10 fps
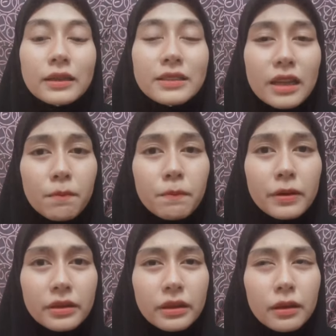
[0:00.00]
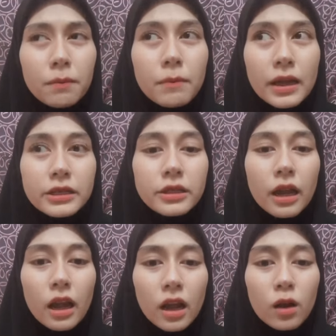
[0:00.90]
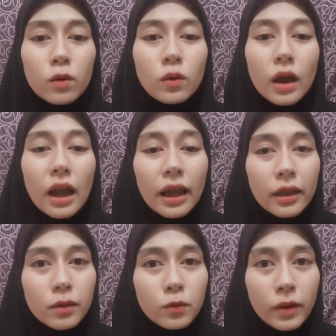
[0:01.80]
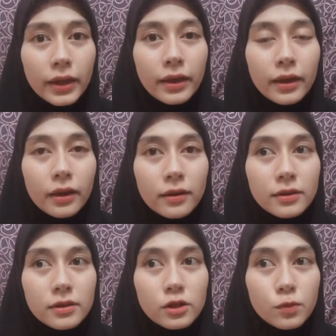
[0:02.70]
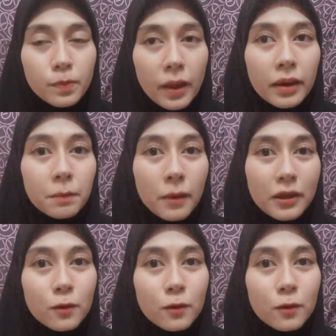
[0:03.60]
That pretty much how I went spend my